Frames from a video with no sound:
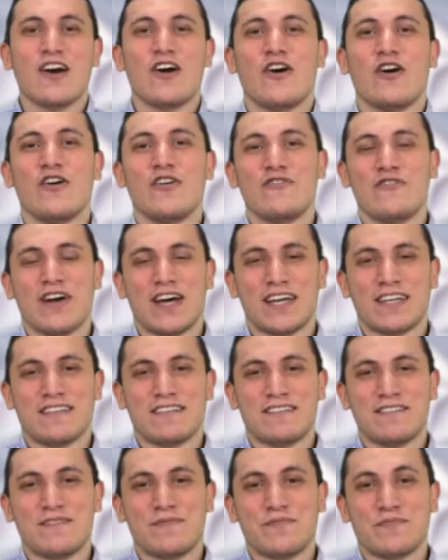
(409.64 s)
Alright,
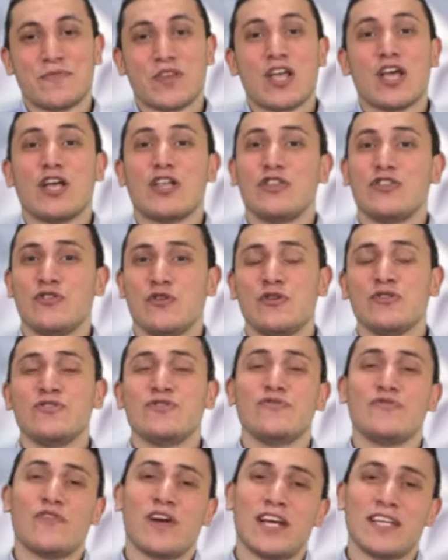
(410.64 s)

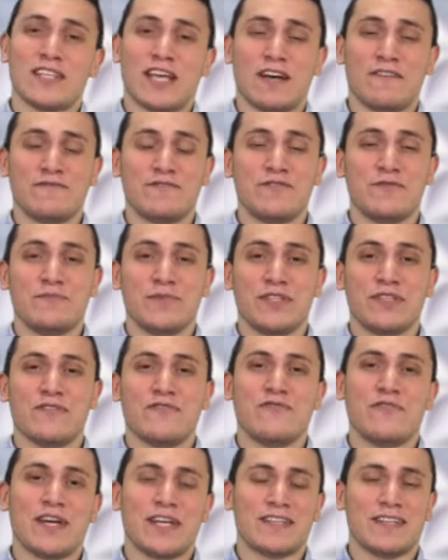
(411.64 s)
don't write after me
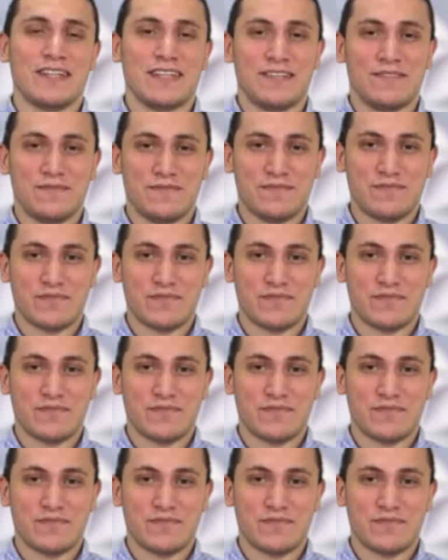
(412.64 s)
directly.